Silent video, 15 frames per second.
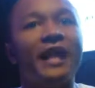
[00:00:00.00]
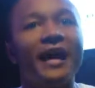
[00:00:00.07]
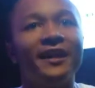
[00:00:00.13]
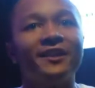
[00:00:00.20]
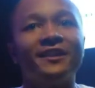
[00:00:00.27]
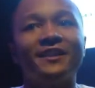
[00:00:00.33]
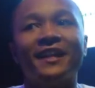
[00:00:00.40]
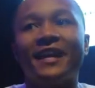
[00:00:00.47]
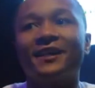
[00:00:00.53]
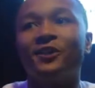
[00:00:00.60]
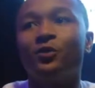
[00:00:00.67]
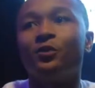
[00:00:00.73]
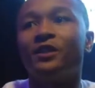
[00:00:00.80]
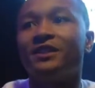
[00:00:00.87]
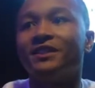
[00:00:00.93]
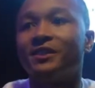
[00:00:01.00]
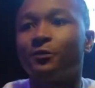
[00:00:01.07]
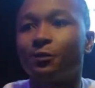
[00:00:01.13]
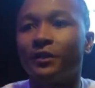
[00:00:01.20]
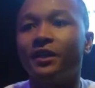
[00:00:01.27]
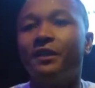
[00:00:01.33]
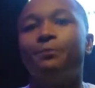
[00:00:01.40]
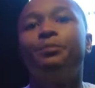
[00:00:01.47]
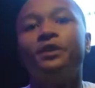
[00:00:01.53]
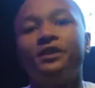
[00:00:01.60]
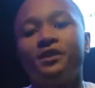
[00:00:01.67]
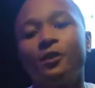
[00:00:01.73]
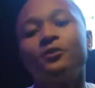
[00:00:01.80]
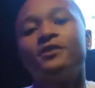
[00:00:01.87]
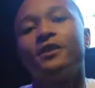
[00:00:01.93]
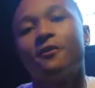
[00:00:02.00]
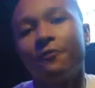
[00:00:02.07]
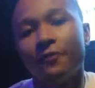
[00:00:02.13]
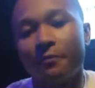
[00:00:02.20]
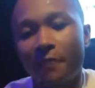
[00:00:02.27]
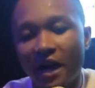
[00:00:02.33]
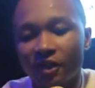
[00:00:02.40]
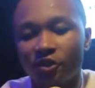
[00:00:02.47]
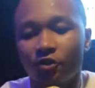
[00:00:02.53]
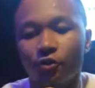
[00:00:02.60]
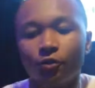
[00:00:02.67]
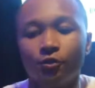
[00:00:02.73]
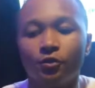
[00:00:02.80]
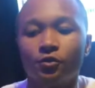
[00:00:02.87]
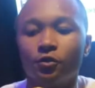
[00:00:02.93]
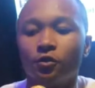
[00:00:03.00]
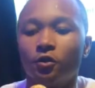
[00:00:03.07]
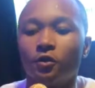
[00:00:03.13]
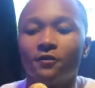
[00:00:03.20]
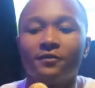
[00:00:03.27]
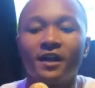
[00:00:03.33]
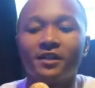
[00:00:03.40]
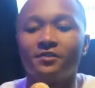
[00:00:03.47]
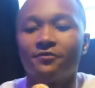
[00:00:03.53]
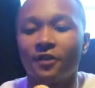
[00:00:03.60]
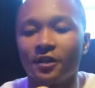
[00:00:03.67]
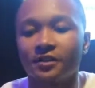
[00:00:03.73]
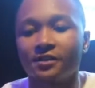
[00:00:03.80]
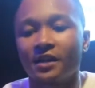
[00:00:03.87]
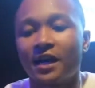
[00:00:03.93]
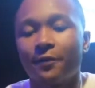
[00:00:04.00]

like you can just really put yourself in my shoes, or vice versa.